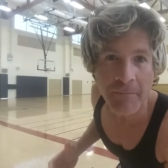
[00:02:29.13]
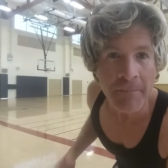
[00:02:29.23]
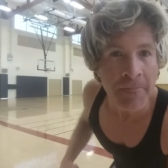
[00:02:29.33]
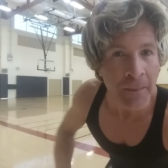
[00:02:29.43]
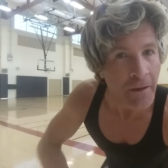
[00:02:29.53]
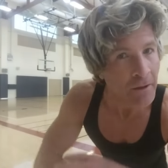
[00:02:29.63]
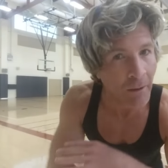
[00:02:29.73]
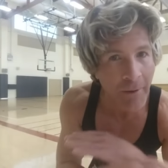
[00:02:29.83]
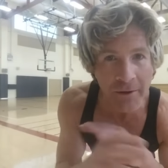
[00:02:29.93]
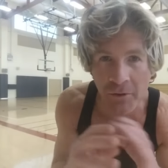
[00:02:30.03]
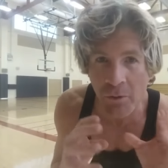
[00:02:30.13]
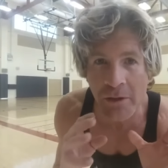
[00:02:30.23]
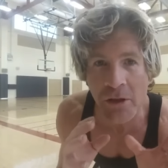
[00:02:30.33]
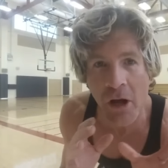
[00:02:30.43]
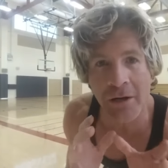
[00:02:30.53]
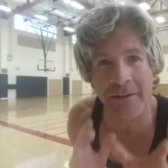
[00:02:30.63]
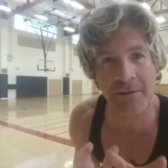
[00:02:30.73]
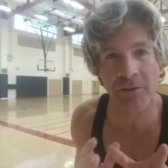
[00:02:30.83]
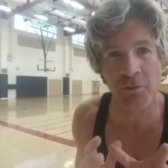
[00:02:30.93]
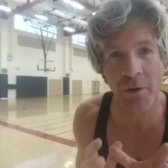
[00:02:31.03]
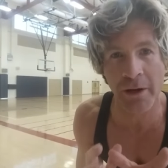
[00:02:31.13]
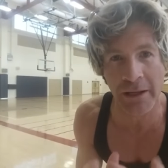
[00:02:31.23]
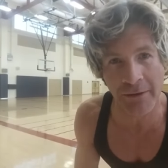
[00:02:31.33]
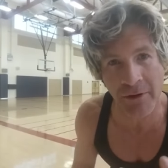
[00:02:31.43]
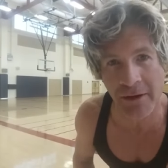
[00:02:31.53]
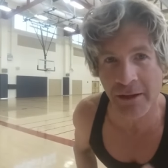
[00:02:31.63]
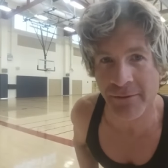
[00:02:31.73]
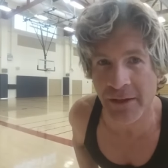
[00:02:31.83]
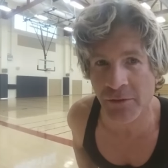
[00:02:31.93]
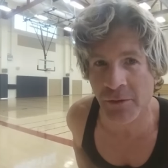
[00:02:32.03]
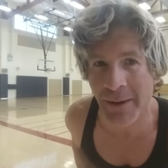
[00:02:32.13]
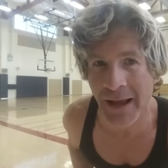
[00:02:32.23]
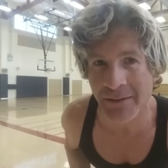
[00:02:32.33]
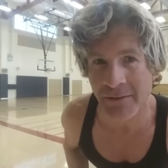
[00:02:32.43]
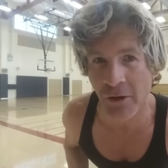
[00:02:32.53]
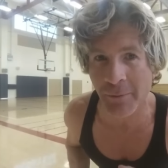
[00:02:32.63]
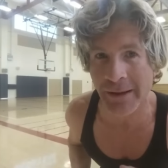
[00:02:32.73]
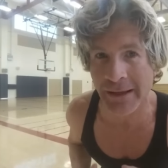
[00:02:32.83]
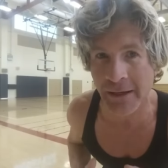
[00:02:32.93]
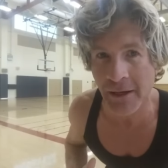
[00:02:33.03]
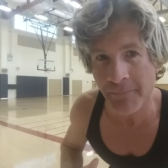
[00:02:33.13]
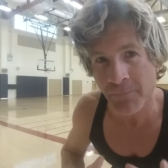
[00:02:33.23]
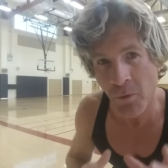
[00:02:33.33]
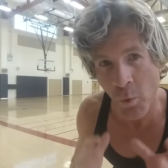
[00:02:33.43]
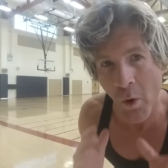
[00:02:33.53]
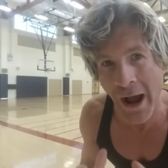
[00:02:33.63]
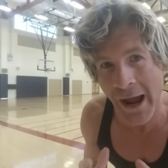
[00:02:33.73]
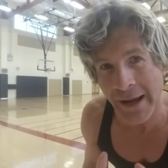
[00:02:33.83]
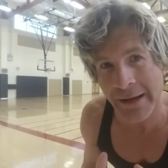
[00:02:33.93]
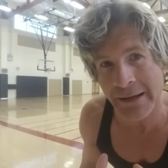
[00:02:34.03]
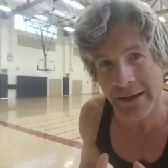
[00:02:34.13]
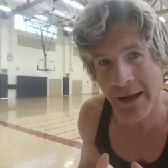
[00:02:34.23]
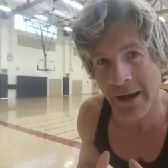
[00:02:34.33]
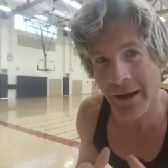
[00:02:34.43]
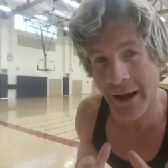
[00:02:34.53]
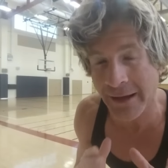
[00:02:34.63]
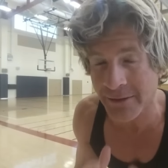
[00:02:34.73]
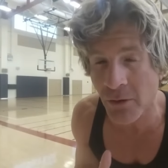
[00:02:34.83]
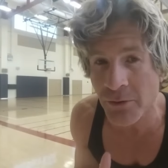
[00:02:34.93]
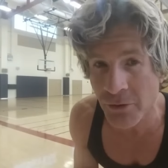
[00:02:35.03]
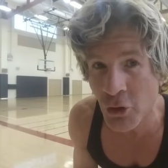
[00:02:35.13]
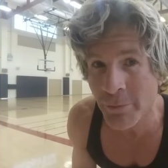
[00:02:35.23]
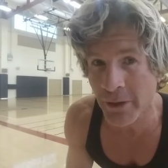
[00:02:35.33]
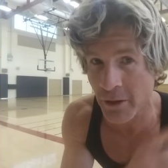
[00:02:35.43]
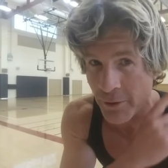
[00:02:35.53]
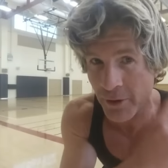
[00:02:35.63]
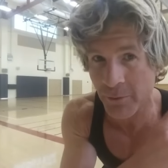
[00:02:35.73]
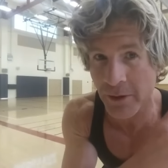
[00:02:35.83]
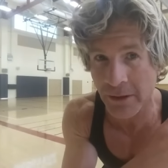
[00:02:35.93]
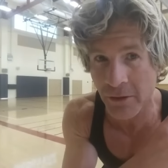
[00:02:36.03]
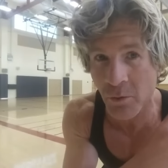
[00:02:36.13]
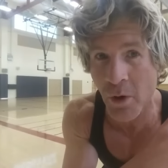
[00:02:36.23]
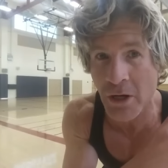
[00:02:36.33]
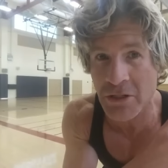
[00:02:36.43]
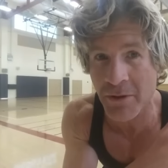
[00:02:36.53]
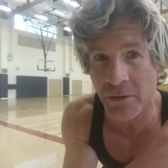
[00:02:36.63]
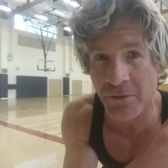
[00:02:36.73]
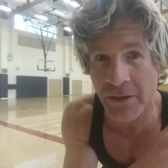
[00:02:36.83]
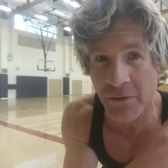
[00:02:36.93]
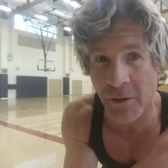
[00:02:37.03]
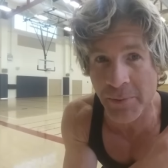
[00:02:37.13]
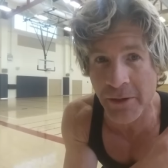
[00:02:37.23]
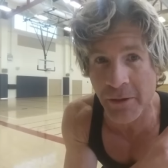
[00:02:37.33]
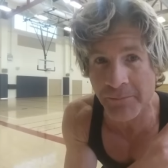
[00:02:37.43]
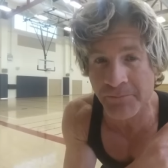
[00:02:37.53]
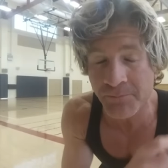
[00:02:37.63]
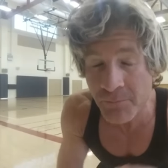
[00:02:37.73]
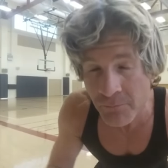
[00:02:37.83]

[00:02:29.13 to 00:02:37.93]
And I'm not doing long distance running, and I've done a lot of videos in the past and talking about like why I don't do marathon running. You can watch some of those videos up here.